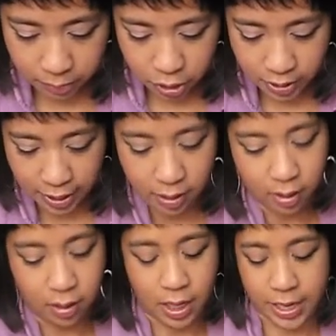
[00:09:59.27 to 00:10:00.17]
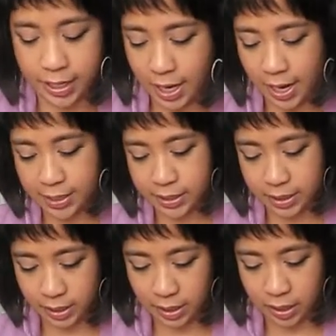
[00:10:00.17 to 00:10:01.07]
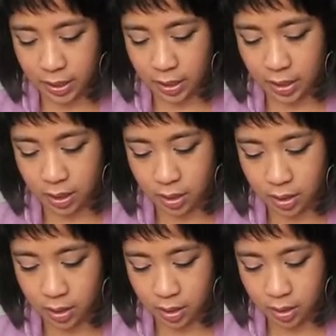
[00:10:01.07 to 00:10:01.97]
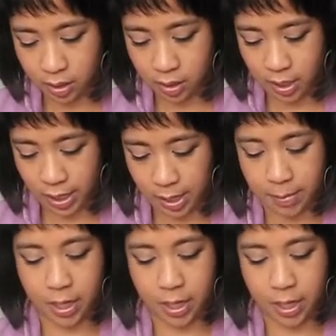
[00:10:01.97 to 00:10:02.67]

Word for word: Chanel. I got the eye